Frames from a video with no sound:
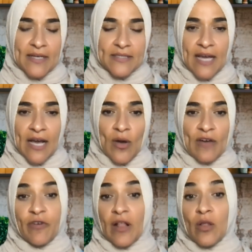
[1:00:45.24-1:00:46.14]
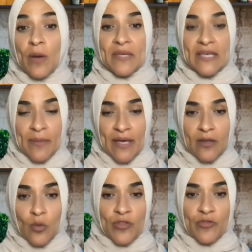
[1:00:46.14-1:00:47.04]
Now, a follow-up
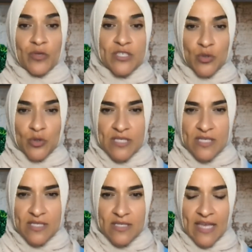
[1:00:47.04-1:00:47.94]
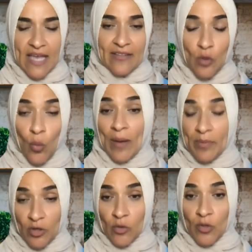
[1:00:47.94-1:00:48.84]
email with resources and the
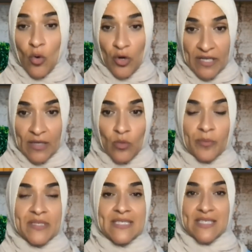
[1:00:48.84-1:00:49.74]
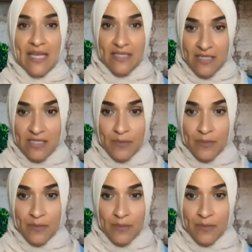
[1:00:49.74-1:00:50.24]
webinar recording will be sent